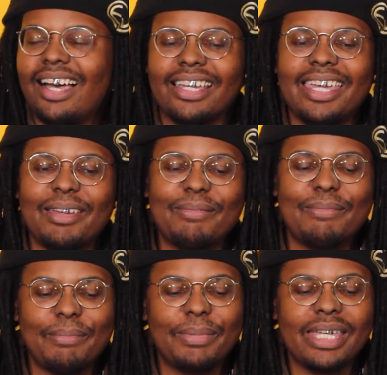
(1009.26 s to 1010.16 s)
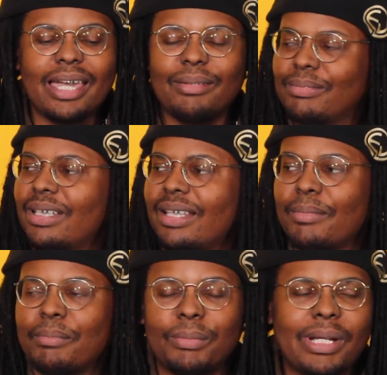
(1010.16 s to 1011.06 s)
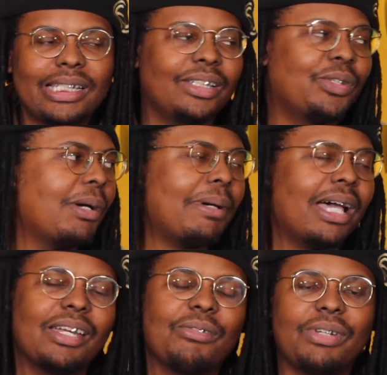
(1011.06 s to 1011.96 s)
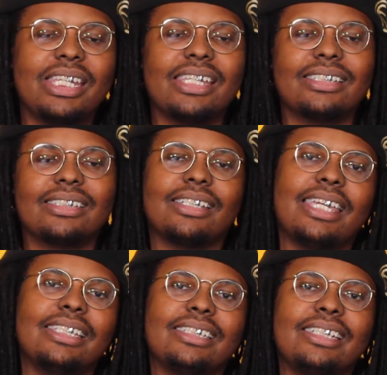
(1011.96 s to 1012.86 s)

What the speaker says: Oh yeah, but yeah, basically grew up out here, Phoenix, AZ.